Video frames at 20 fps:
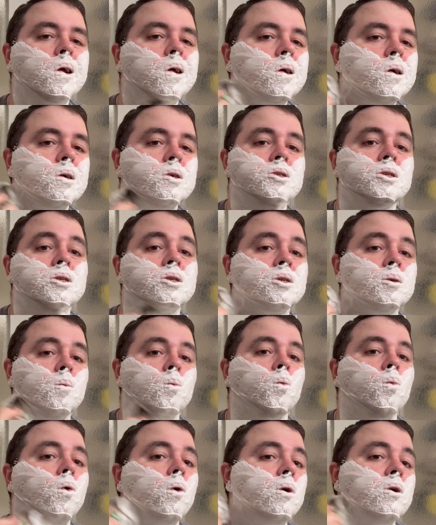there's just
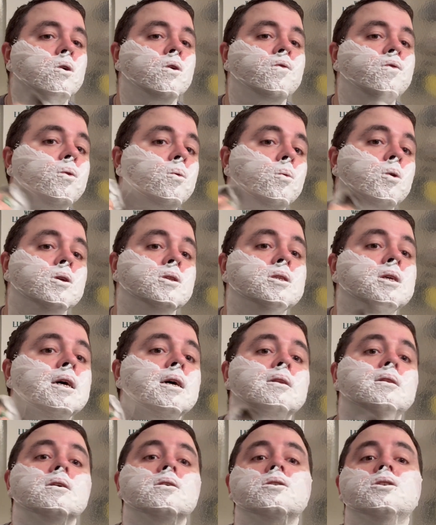some wonderful ones
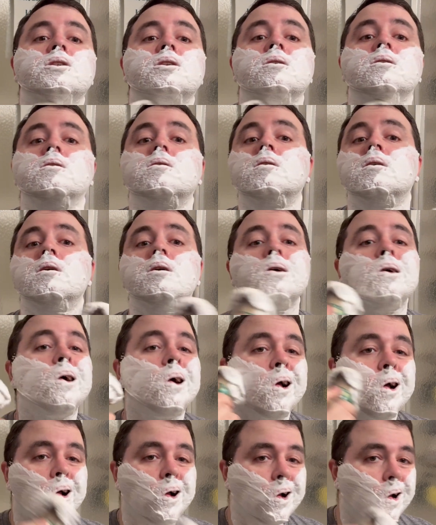out there still.
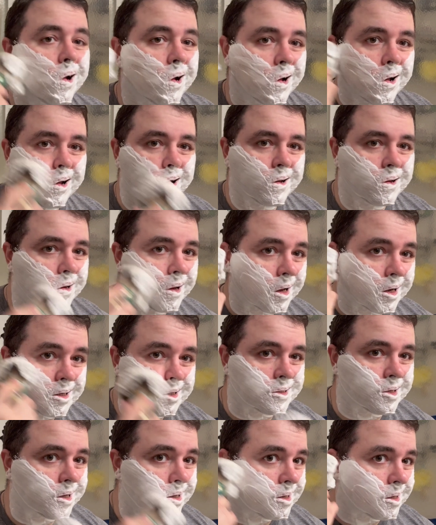Not a
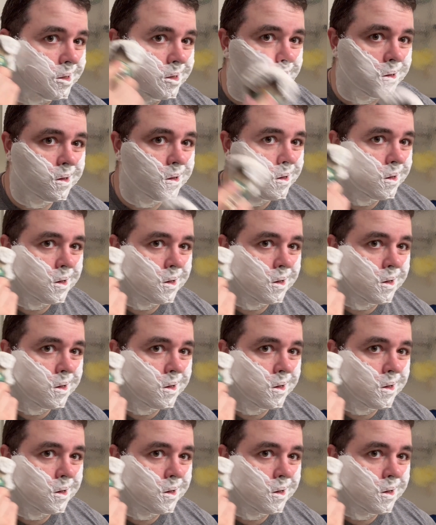ton of